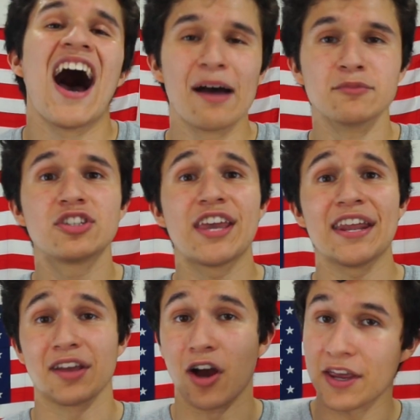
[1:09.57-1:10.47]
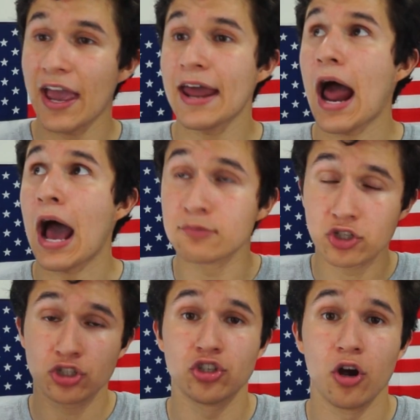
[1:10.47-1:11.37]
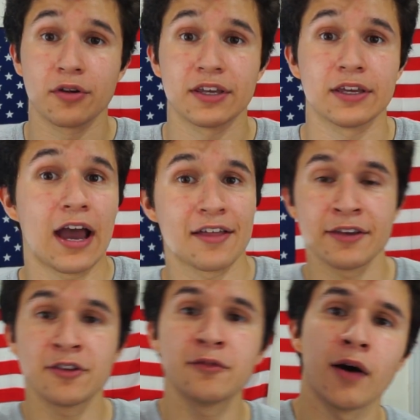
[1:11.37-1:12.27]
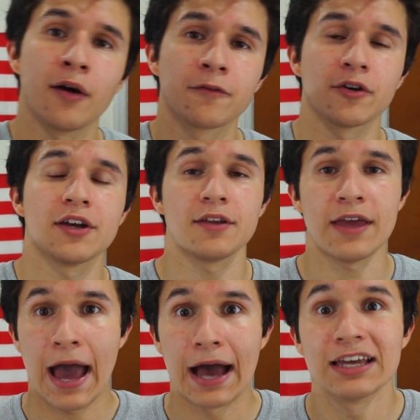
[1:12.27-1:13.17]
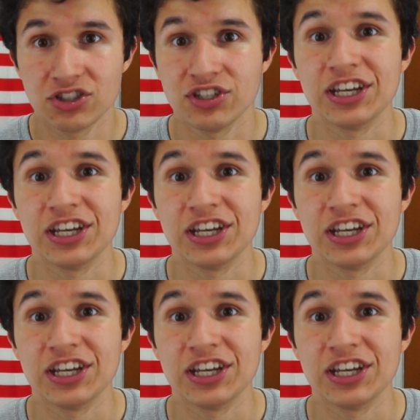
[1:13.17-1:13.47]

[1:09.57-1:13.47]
I'm just kidding. Again, I'm just joking. I think you fell for it. Yeah, you